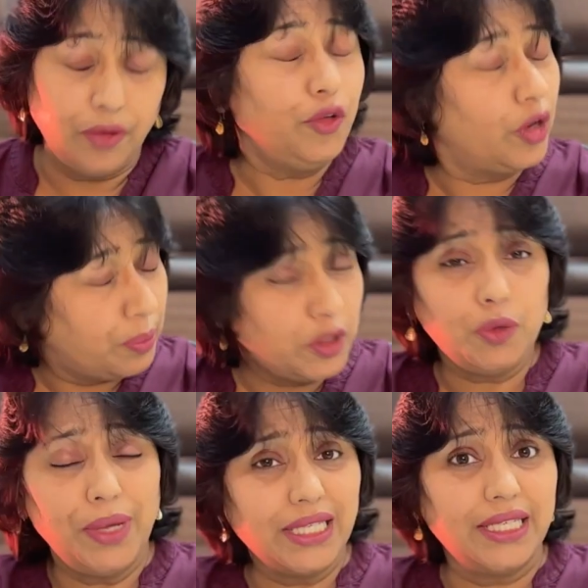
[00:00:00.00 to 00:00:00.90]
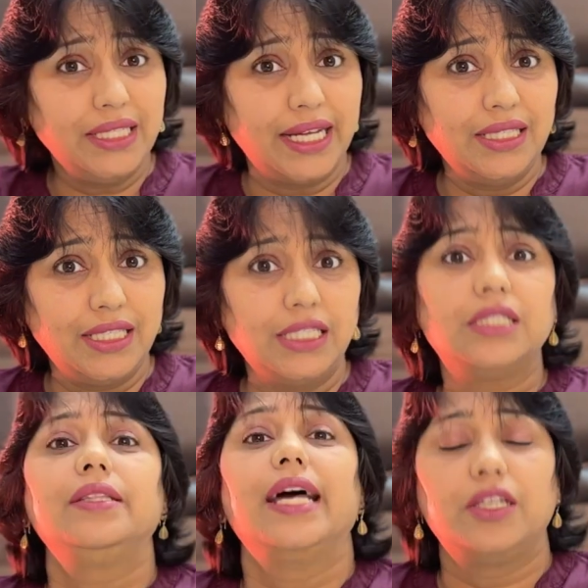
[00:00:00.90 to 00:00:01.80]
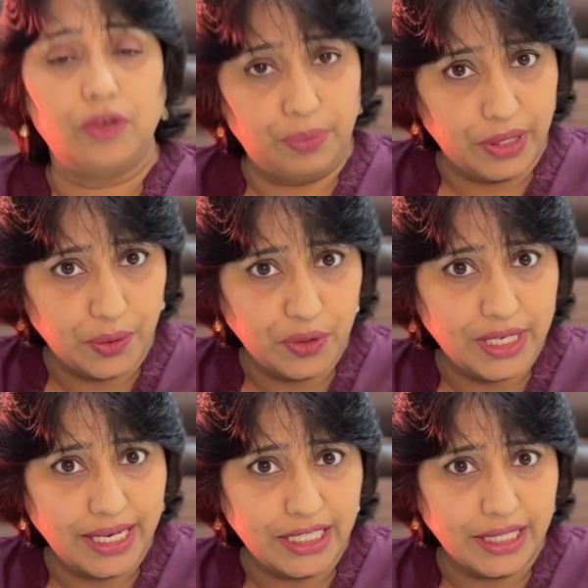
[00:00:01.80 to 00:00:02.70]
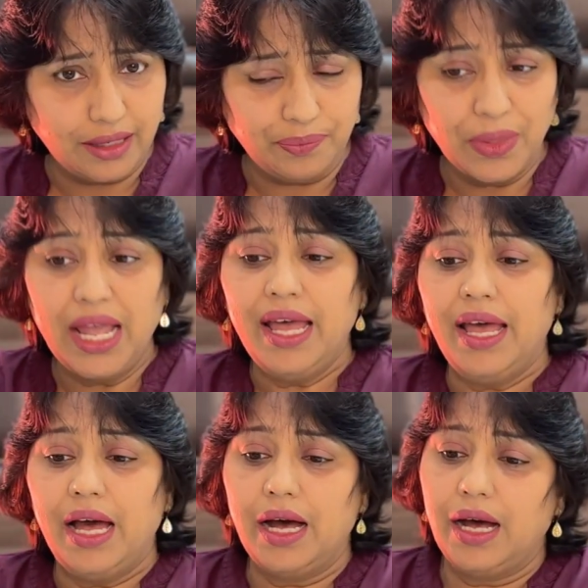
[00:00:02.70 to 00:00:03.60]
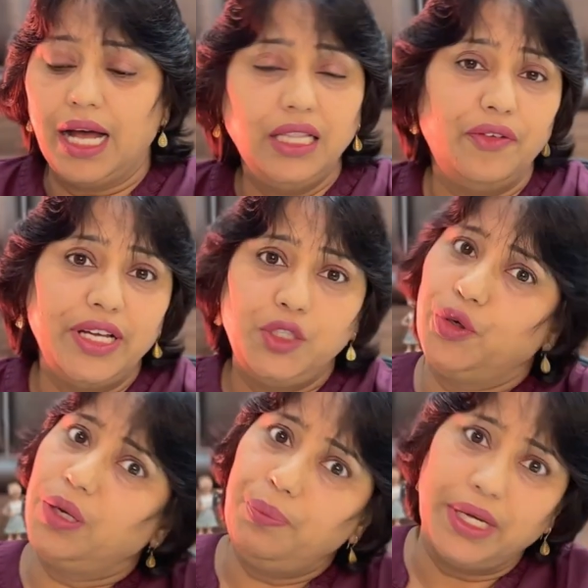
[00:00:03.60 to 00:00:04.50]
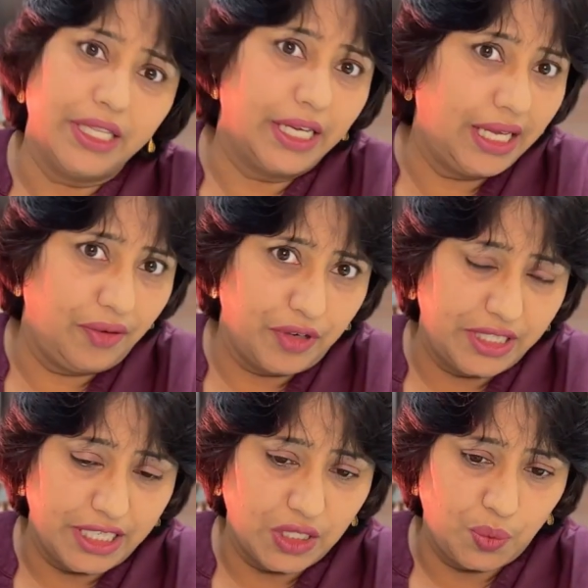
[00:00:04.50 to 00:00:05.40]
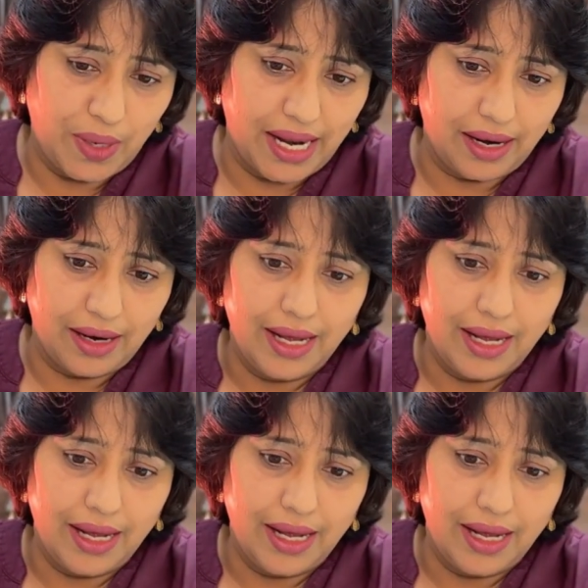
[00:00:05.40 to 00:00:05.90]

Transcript: If you're able to make sentences, that will be a good idea. Otherwise, you can pick the keywords as well.